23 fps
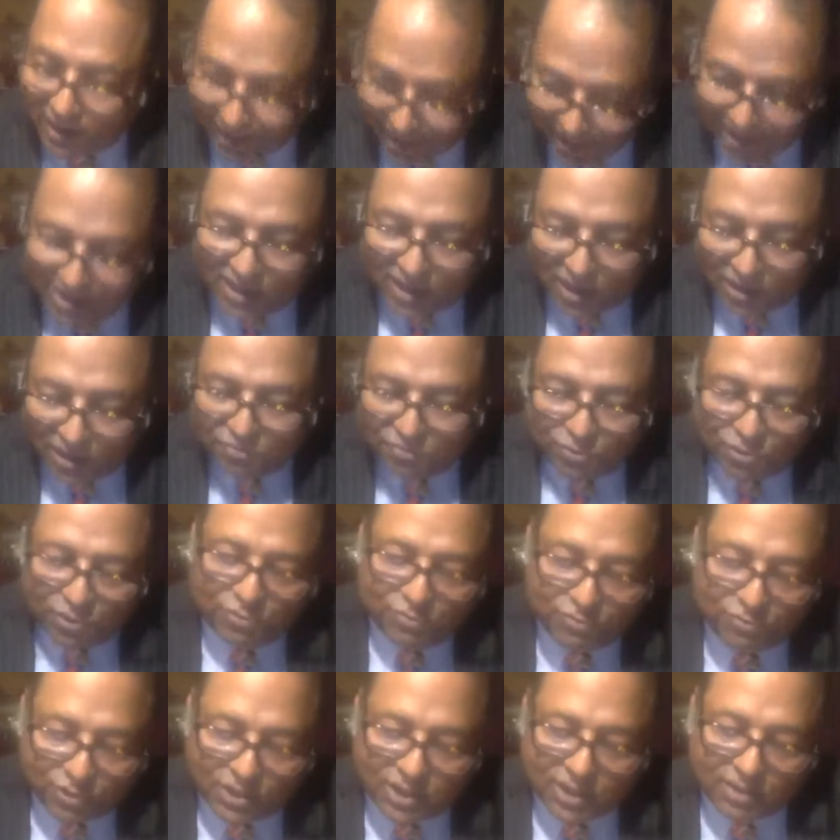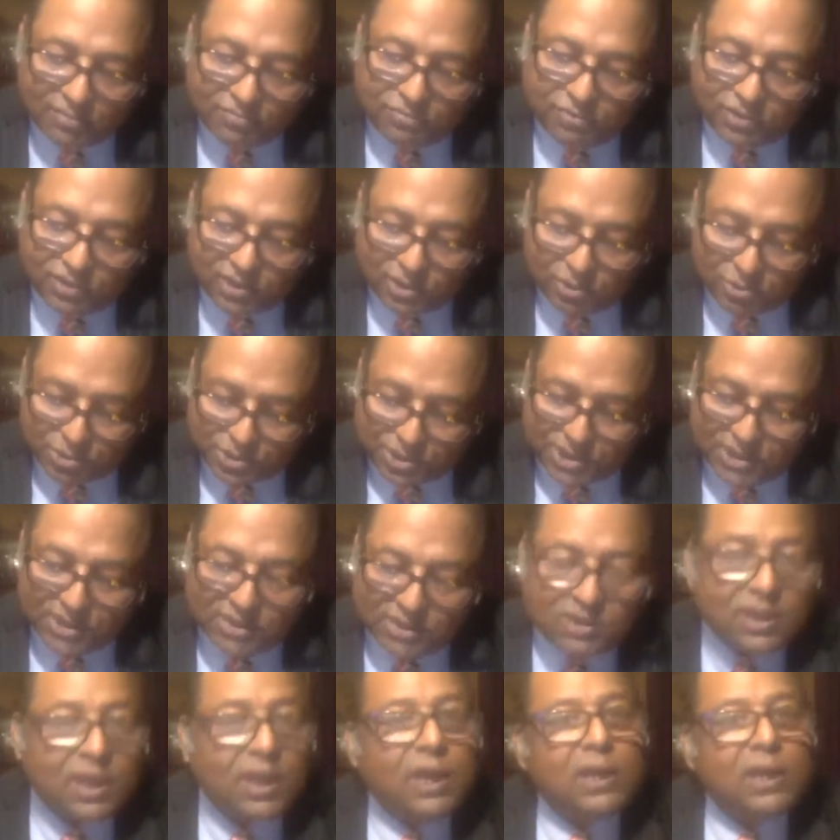and iPhone for the question.